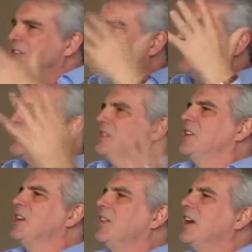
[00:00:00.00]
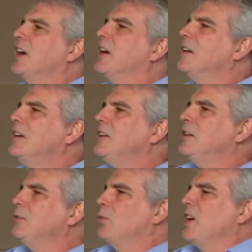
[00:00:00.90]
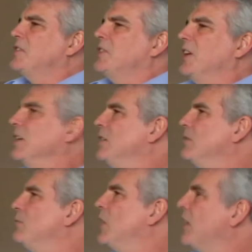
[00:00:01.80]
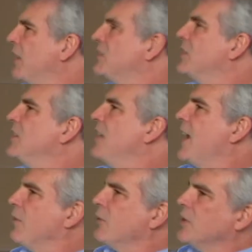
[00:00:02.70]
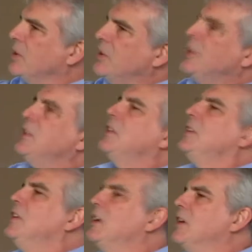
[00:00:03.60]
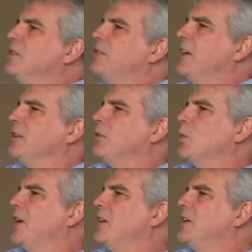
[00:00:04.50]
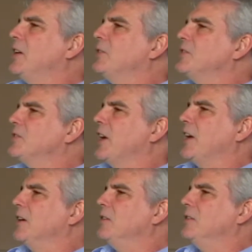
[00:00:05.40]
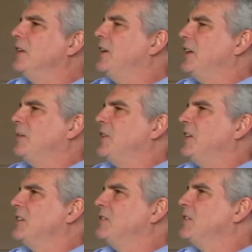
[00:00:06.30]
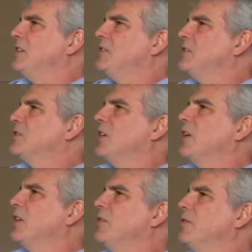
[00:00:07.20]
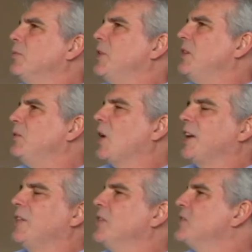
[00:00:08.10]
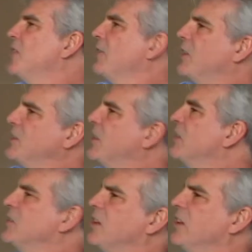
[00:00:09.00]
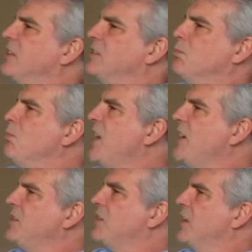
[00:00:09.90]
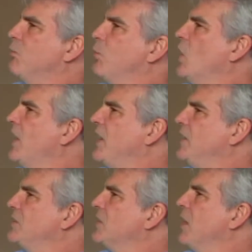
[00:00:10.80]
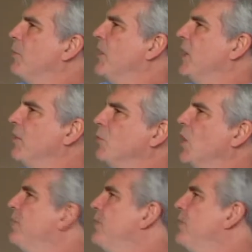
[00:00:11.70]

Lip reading: just sitting there rusting because it never found a way to go to scale. And I mean, it started for me right in the 70s. I saw these amazing plays coming up. One,